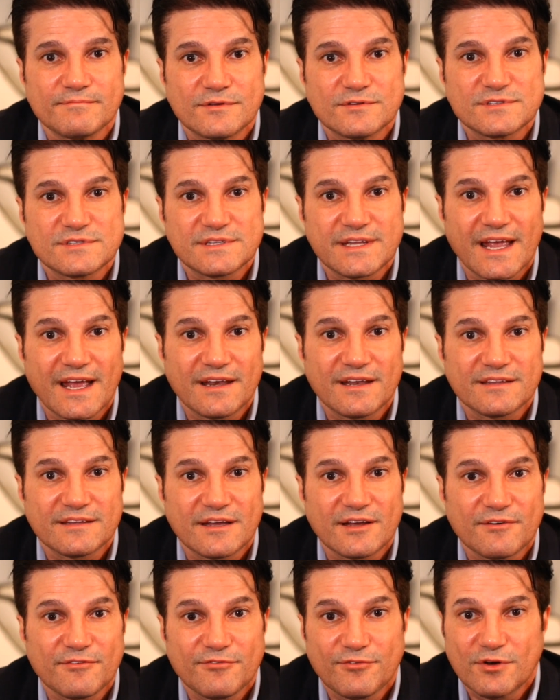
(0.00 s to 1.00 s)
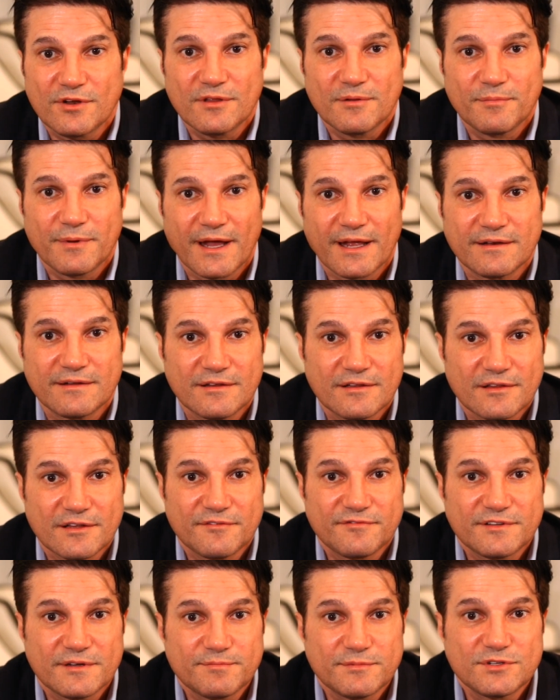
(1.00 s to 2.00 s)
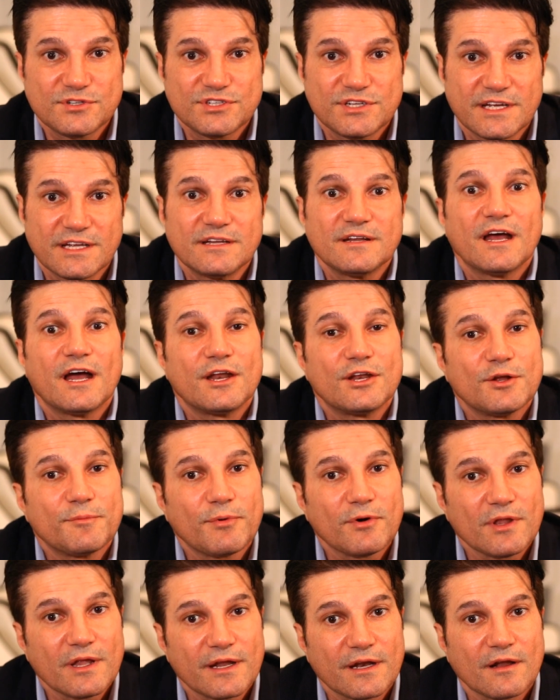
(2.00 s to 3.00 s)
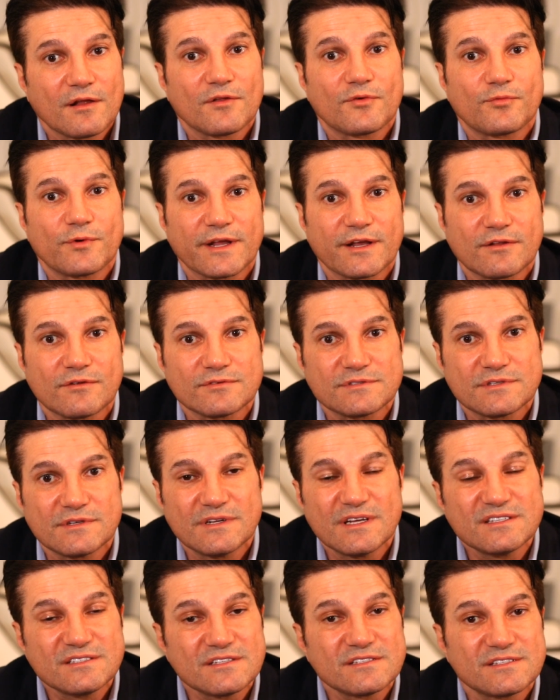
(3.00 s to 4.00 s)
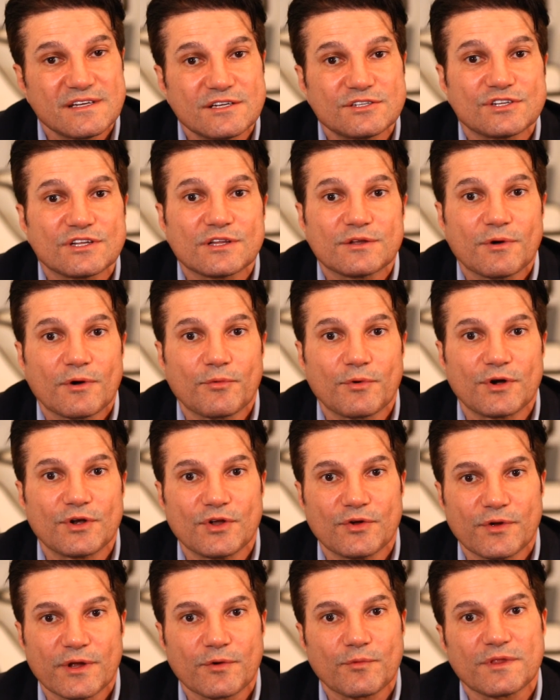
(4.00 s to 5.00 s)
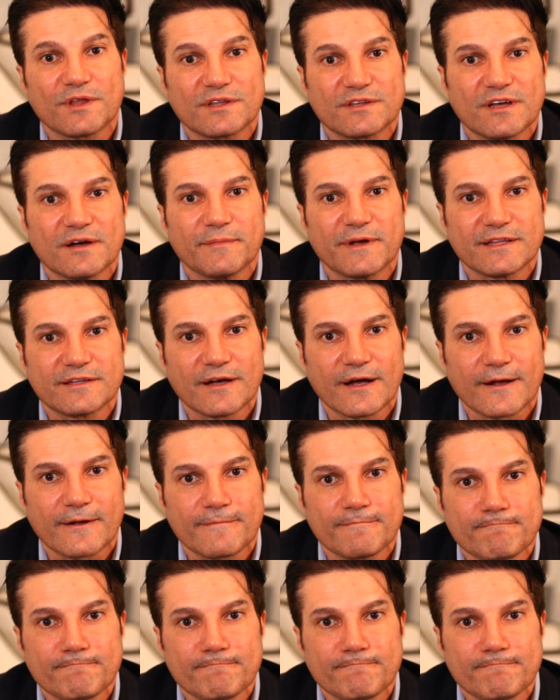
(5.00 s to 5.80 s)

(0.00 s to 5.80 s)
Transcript: You stand at the foot of the bed, lift up the sheet, and you pull out all the wrinkles. And that's essentially what we're doing with a tummy tuck.